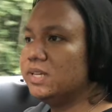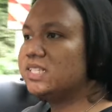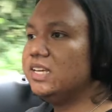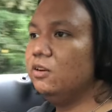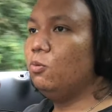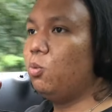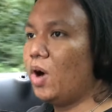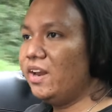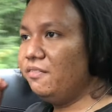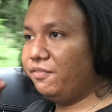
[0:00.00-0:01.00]
missing
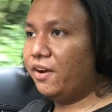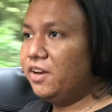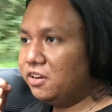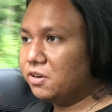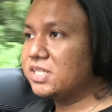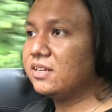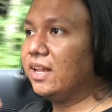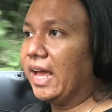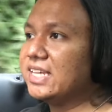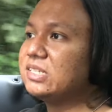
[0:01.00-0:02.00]
one very
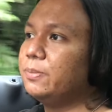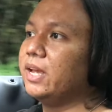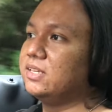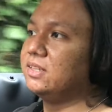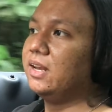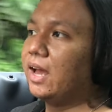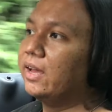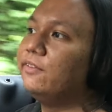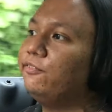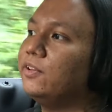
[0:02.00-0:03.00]
critical aspect that
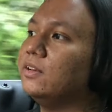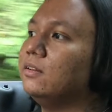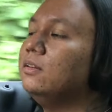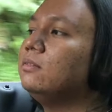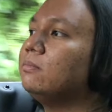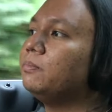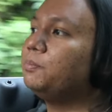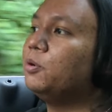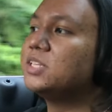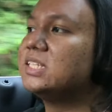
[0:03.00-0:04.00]
I feel
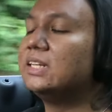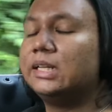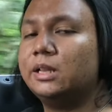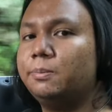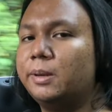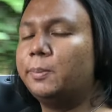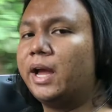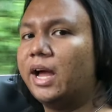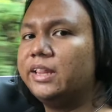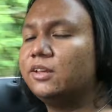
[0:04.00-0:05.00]
puts it a little bit
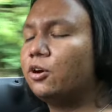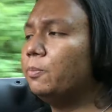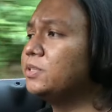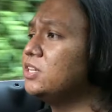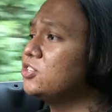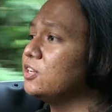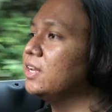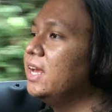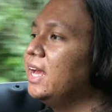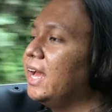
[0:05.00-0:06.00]
behind the
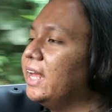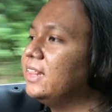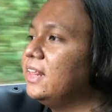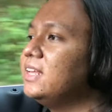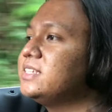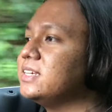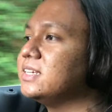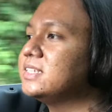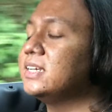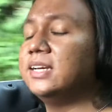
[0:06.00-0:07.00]
competition, and that
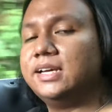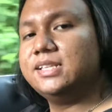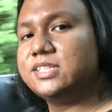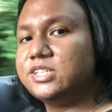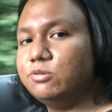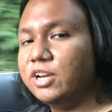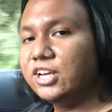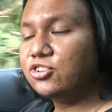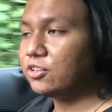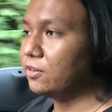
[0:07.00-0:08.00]
is
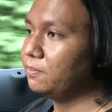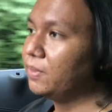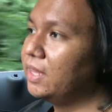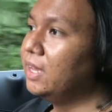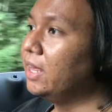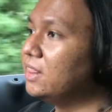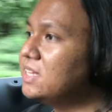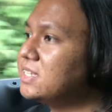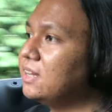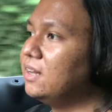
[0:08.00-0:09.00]
insulation
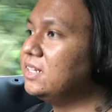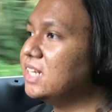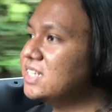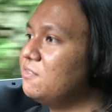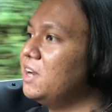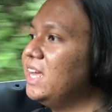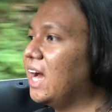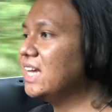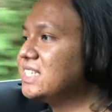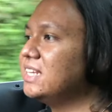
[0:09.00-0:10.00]
this card doesn't really
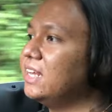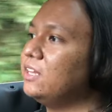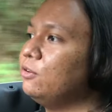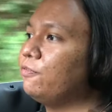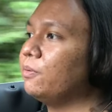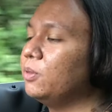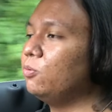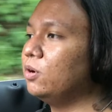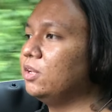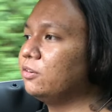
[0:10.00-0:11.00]
isolate you from
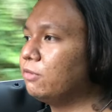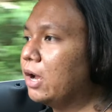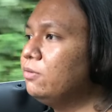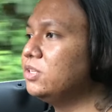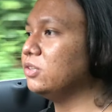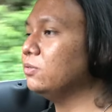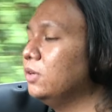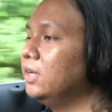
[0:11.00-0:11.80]
the world around you.